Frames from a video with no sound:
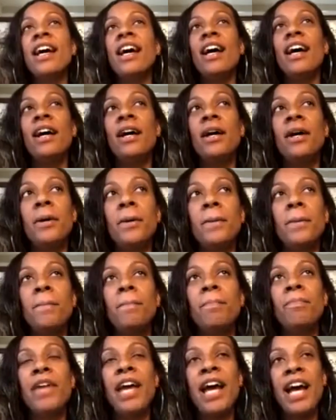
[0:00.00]
Um,
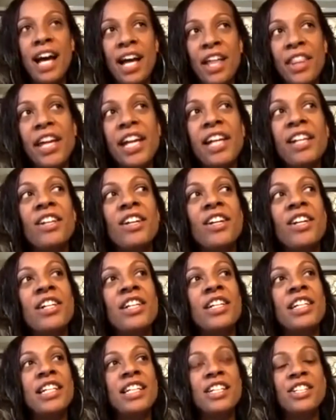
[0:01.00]
how they
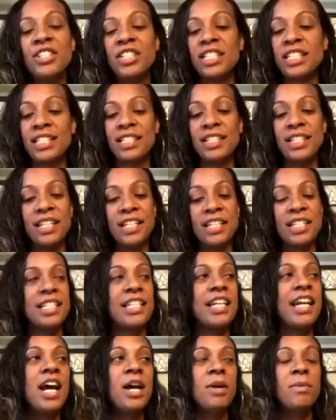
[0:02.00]
learned and just
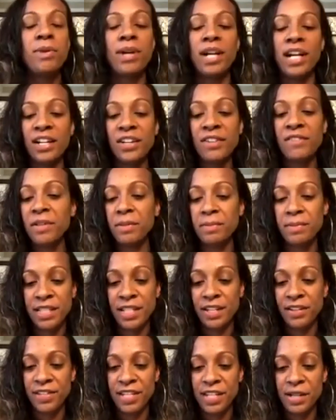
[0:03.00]
see how proud of
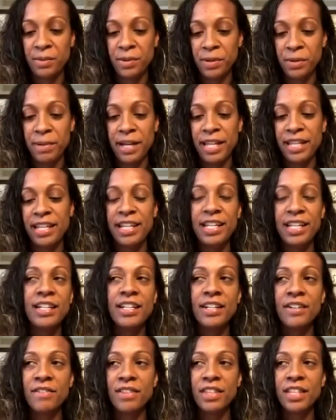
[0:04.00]
themselves they were by the end
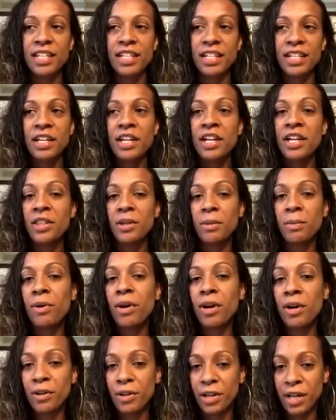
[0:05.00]
of the, the
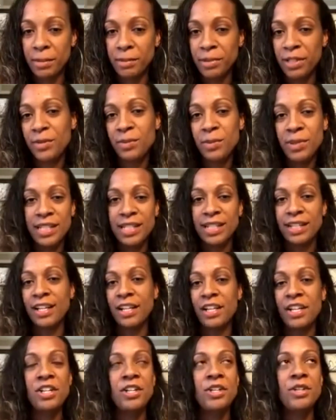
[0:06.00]
program because we did
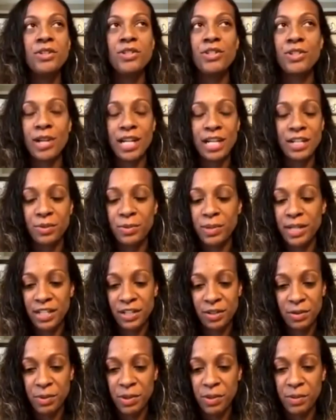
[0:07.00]
a huge
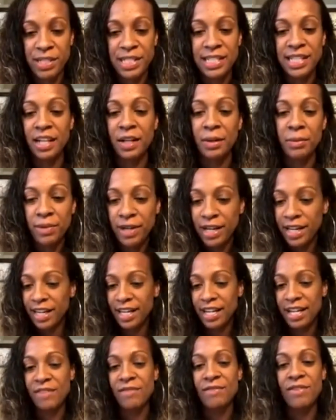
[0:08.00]
graduation where we
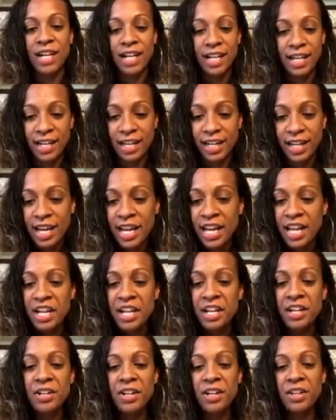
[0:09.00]
celebrated invited
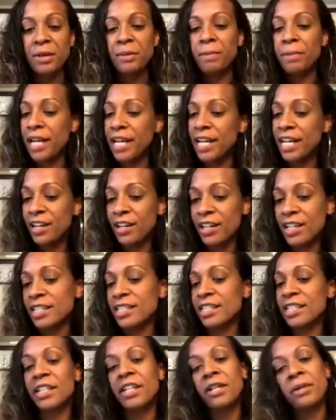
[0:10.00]
you know their
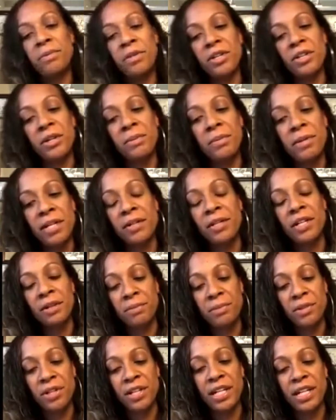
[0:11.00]
parents and community
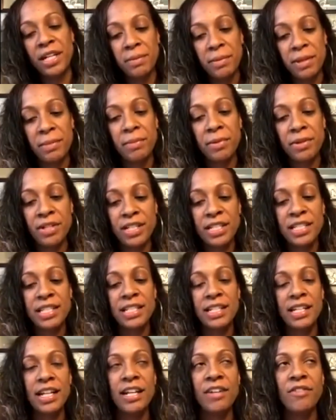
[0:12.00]
community members
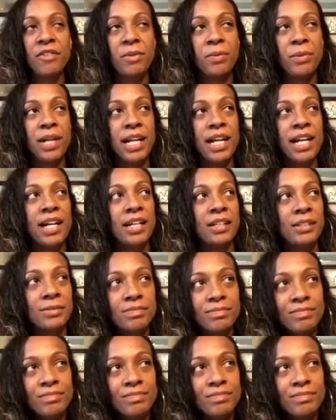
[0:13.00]
and everyone out